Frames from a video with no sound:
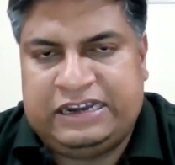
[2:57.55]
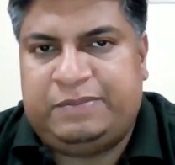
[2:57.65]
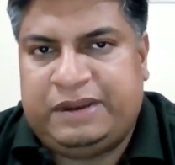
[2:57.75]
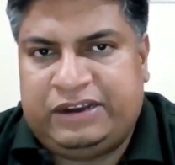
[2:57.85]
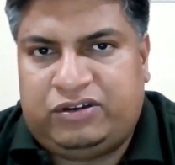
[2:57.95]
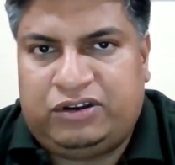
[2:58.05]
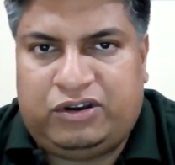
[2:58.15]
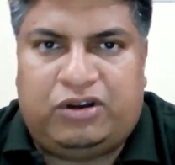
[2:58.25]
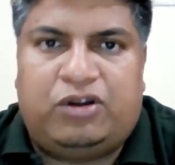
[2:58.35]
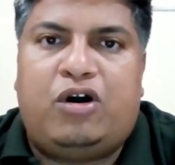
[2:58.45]
Depends on
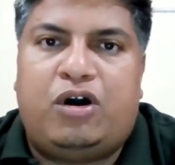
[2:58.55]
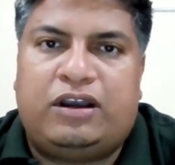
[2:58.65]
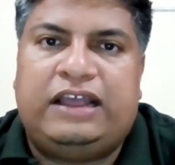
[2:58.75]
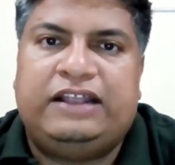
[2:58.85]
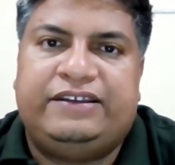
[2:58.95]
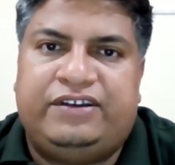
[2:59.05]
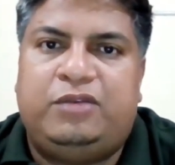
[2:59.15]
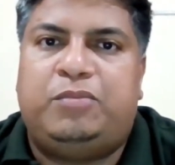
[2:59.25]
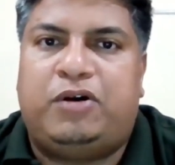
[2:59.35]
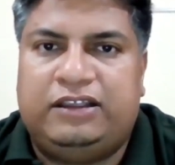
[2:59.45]
your
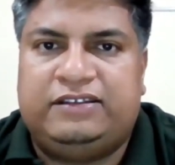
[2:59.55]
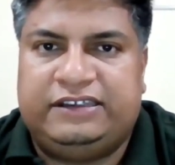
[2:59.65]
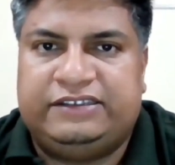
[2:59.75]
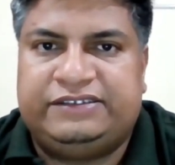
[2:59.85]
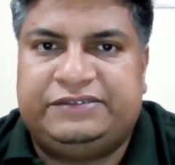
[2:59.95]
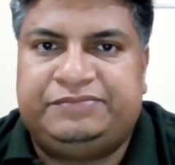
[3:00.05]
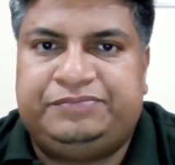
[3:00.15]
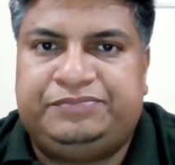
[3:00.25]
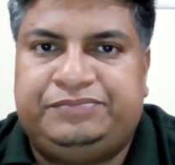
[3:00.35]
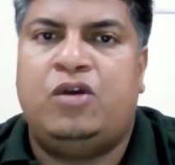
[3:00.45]
organizational policies.
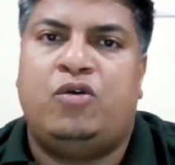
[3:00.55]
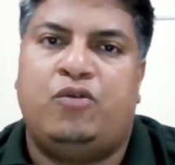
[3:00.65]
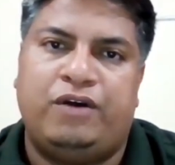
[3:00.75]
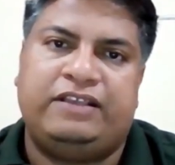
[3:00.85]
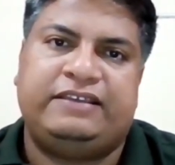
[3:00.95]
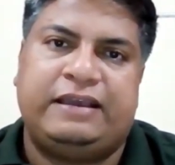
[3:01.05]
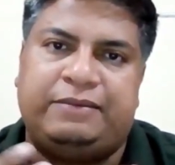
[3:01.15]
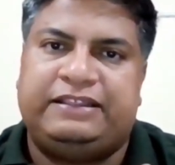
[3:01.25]
Once